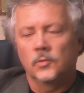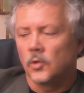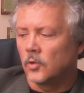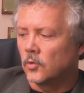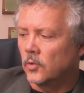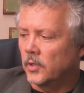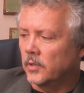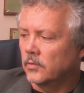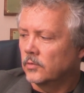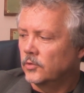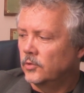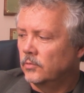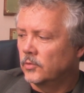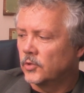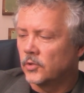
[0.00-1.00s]
or going
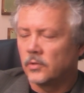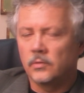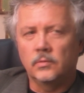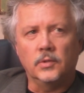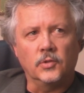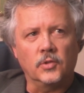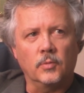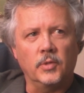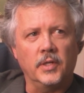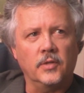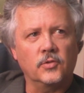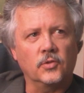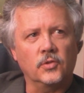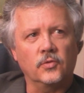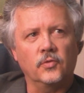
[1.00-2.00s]
tsk and somebody
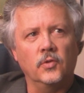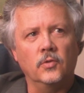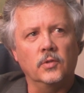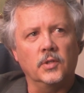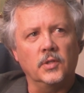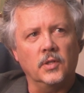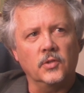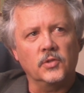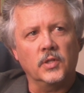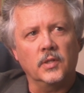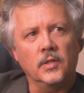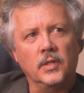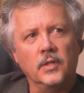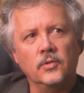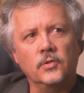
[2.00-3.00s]
answers the phone on the other side
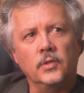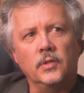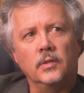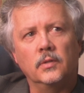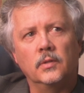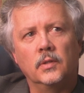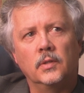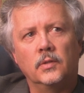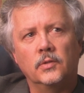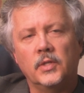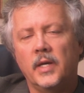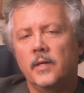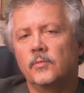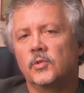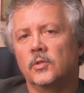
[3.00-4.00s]
of the country. It's
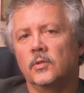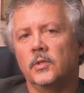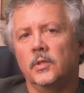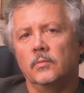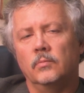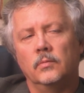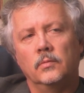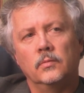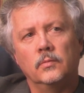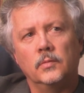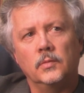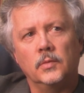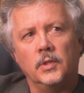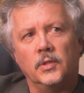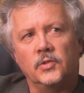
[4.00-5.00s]
absolutely
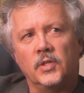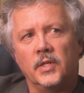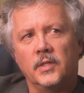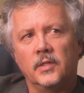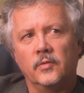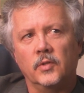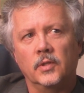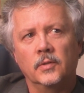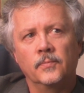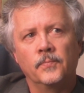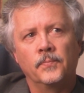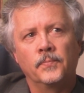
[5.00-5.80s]
as scientific.